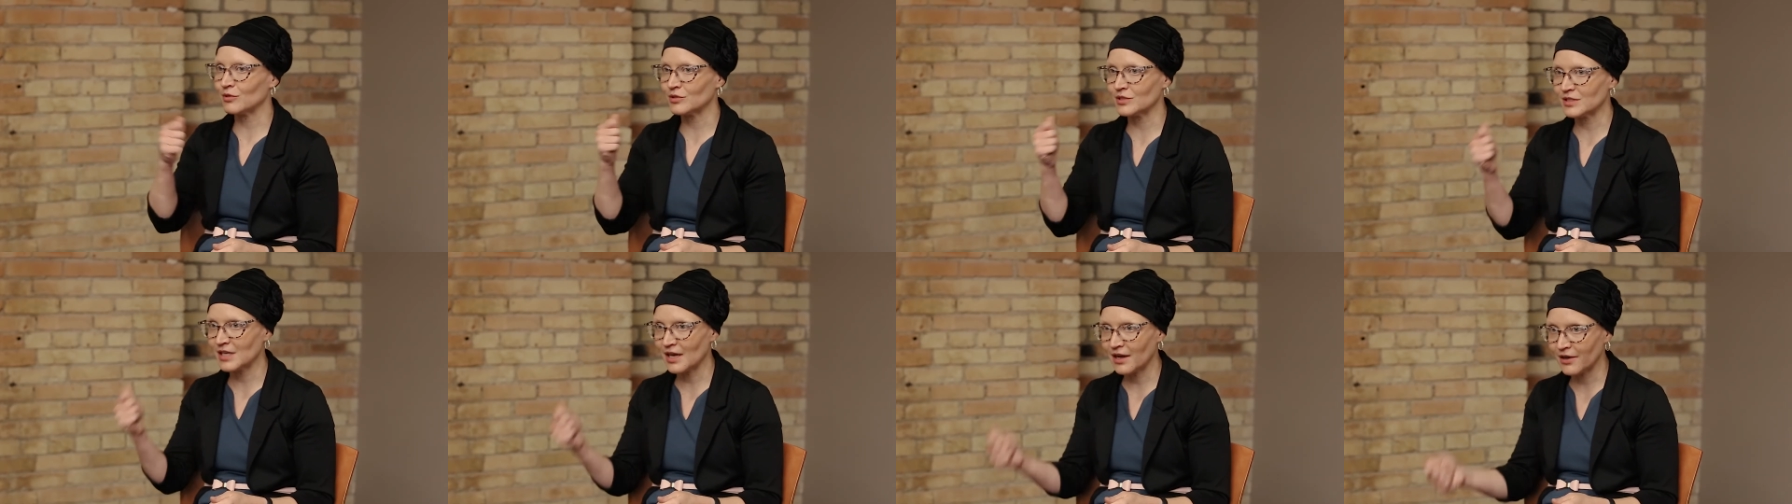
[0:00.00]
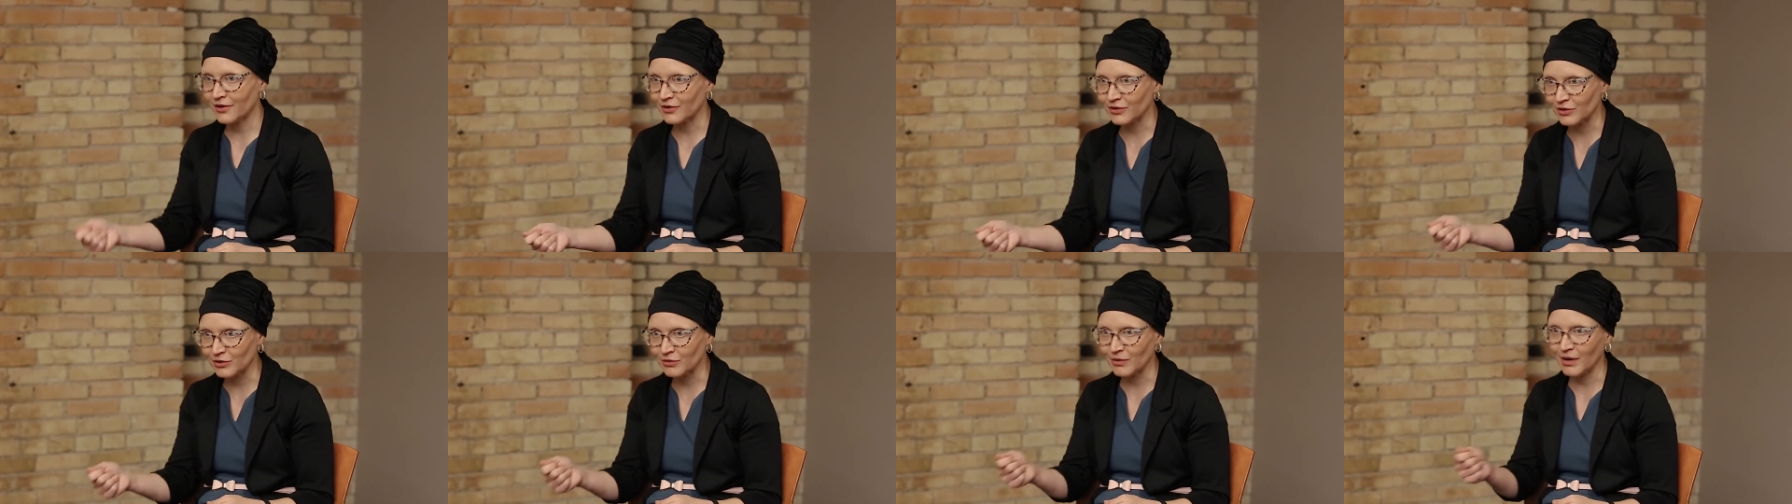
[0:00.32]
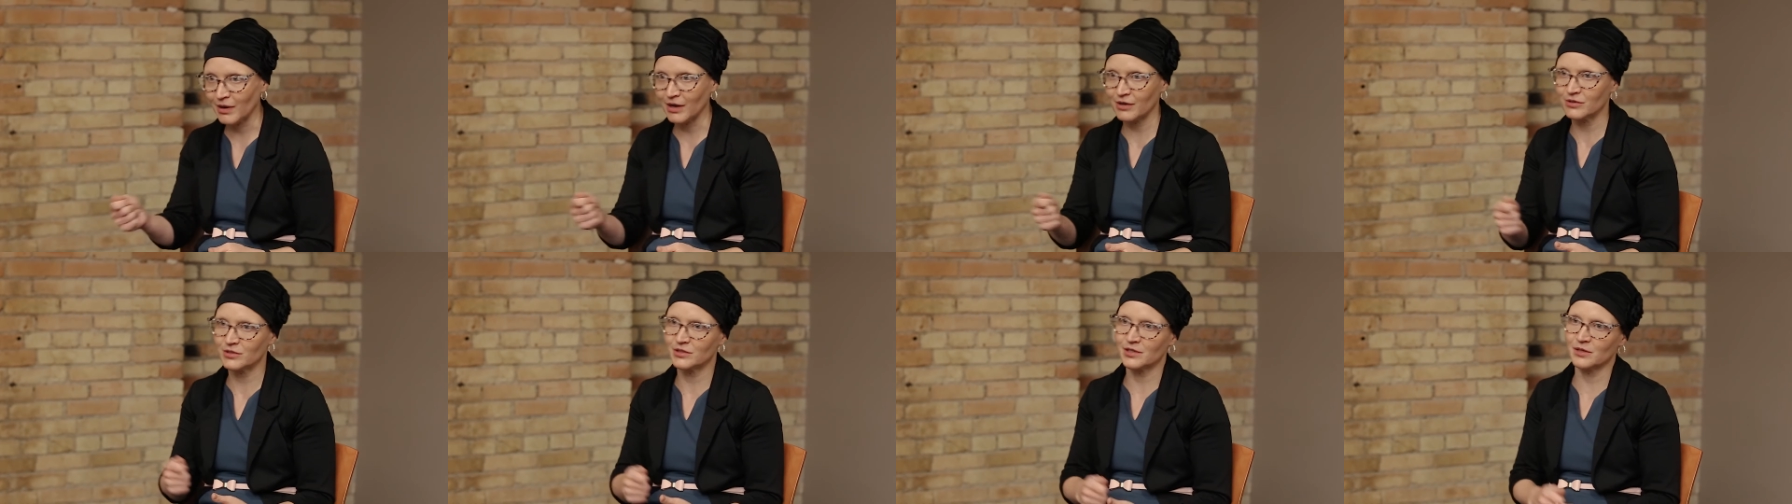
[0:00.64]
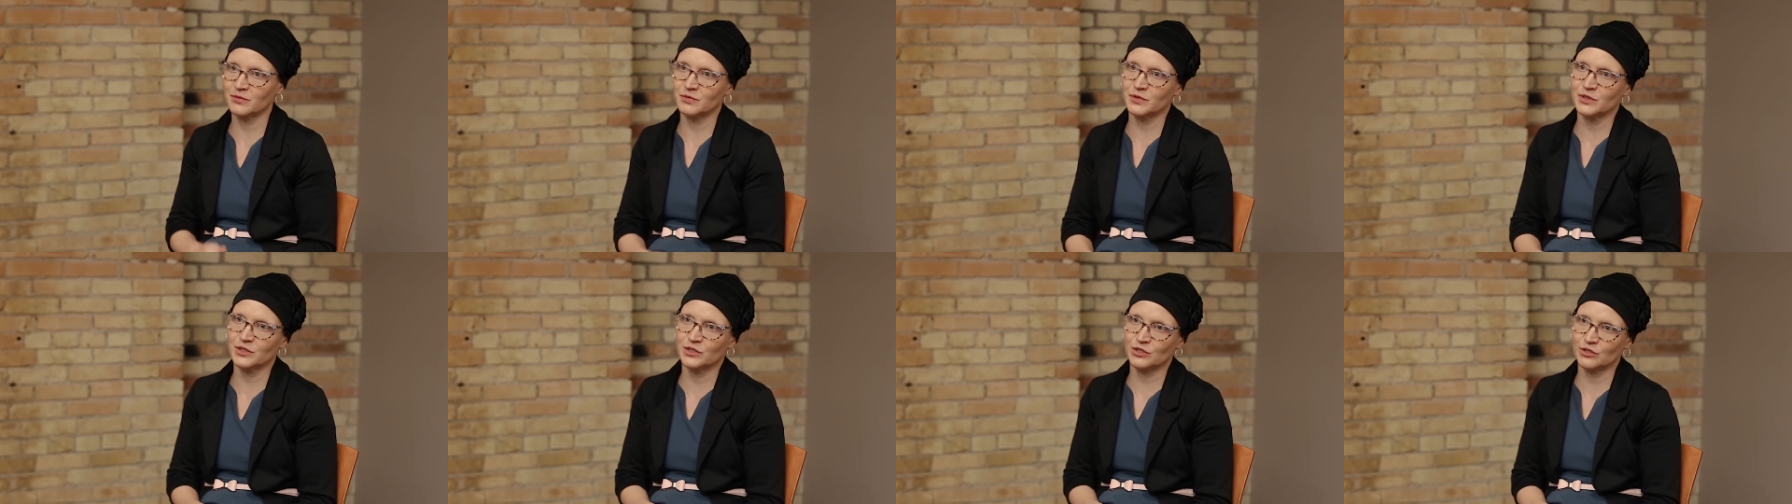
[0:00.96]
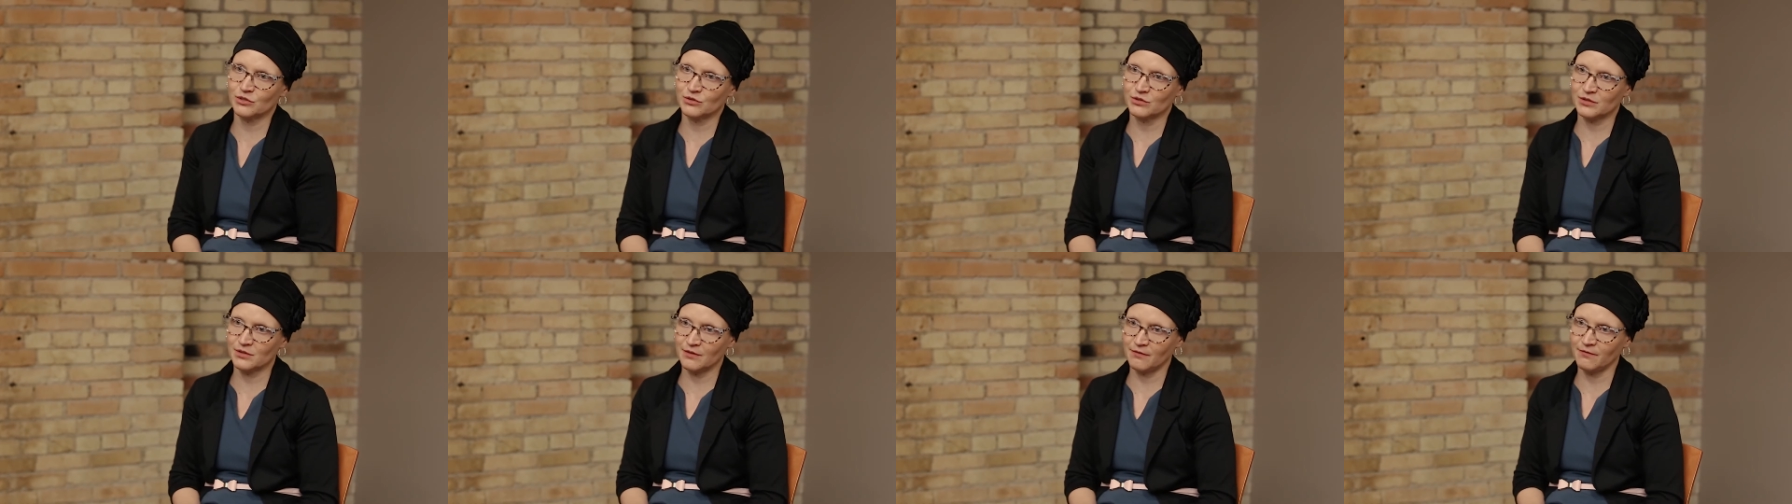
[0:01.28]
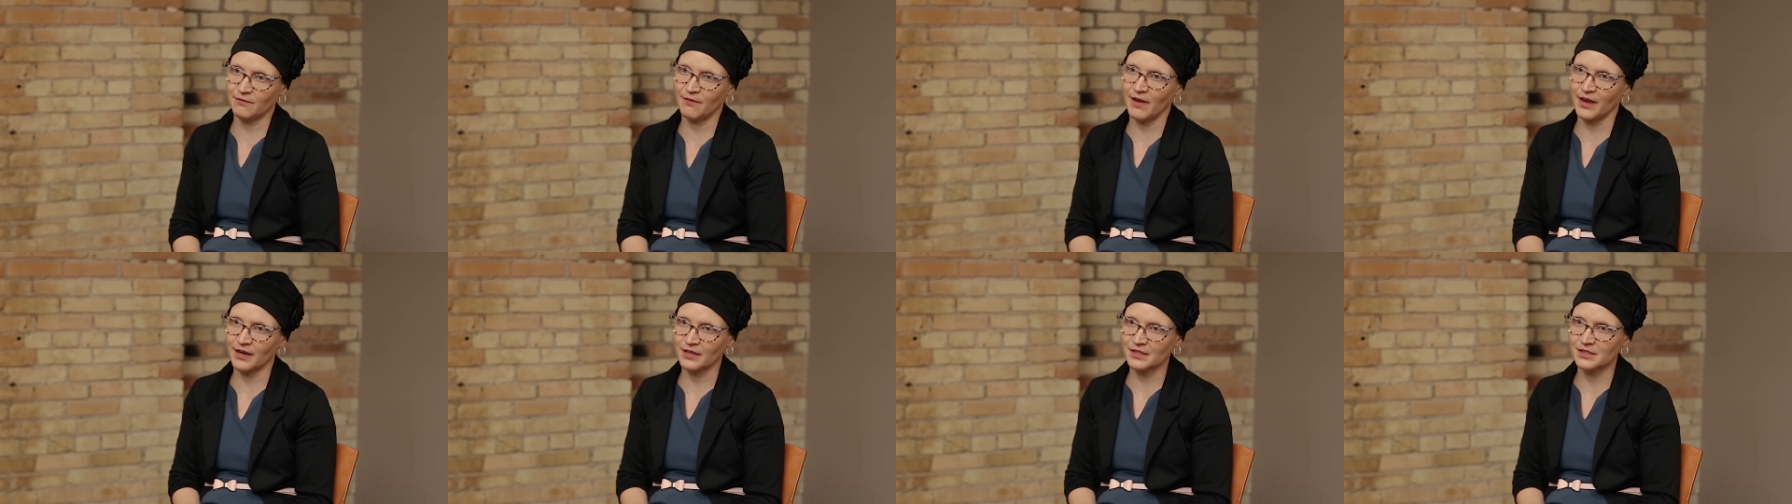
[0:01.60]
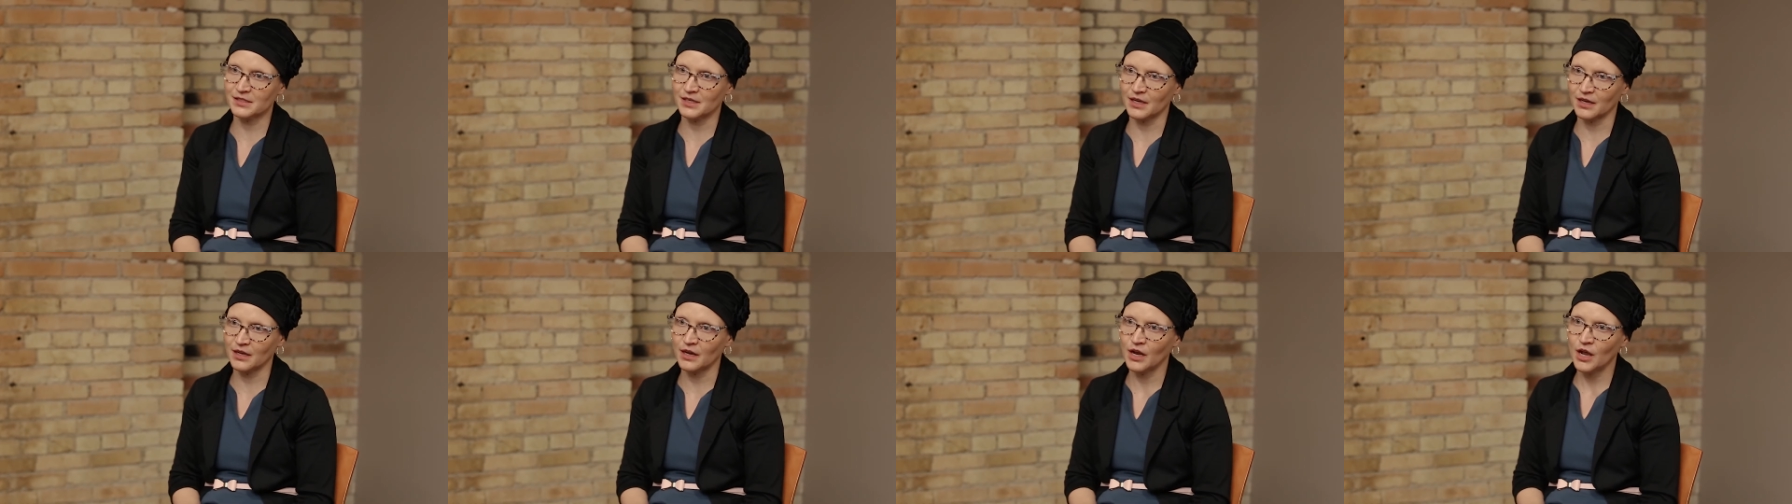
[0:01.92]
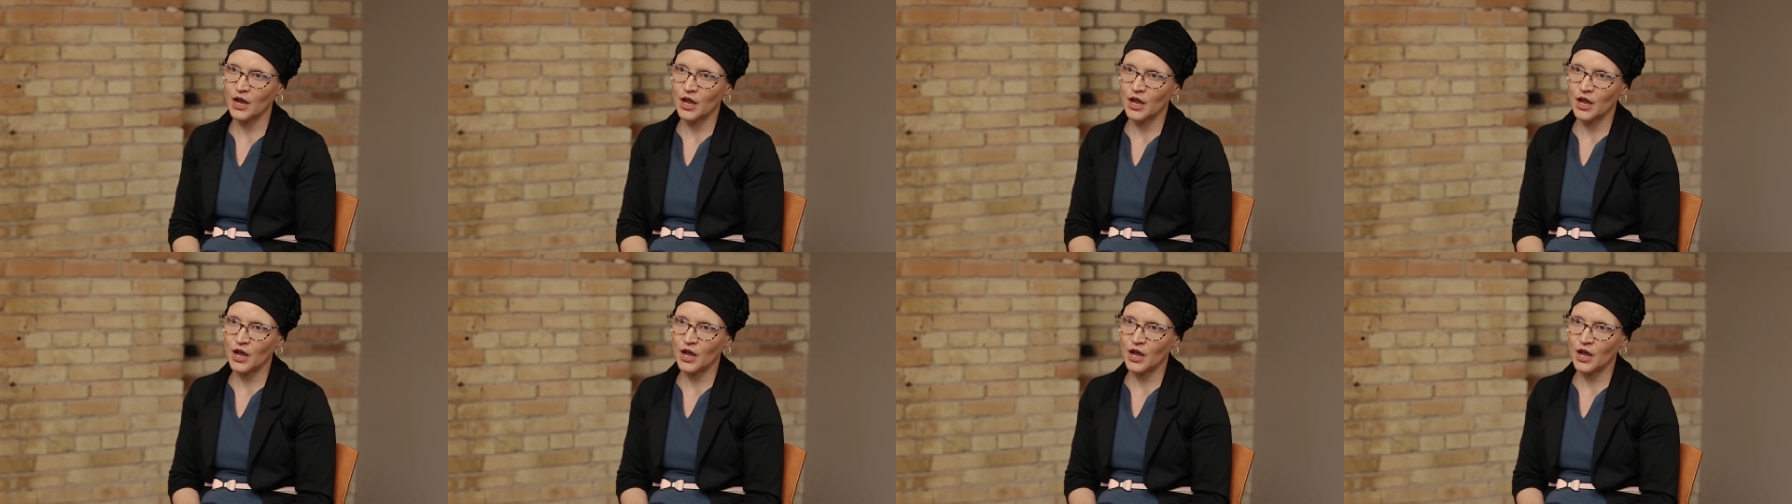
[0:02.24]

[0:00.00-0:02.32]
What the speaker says: tell you how substance use affects it.